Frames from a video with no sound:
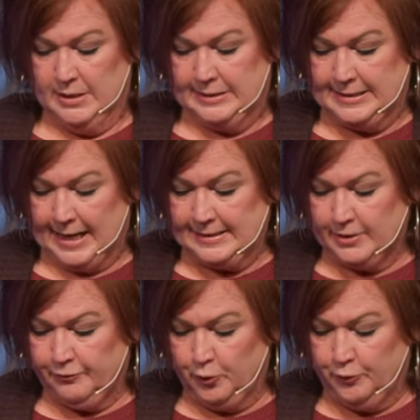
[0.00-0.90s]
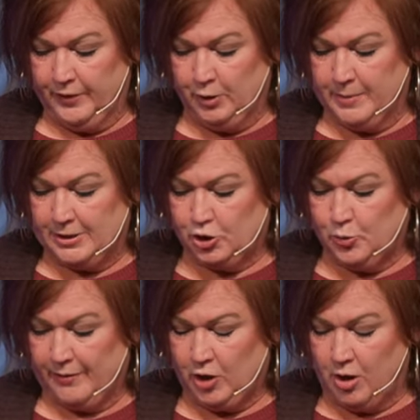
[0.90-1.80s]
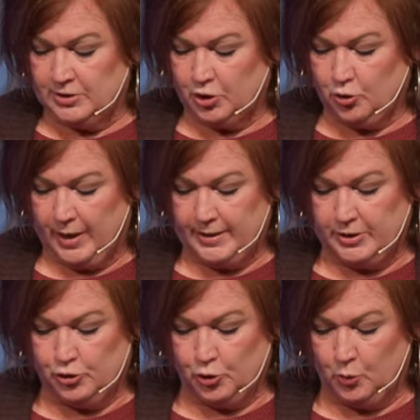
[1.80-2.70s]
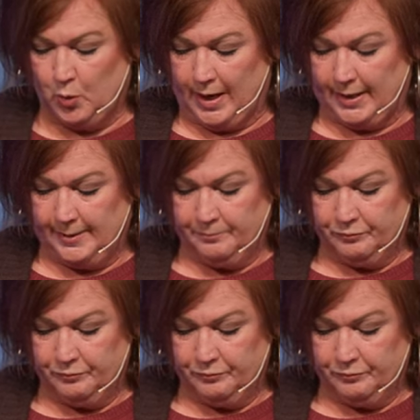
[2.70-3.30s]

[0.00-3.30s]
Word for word: Days of fulfillment you have consecrated your way.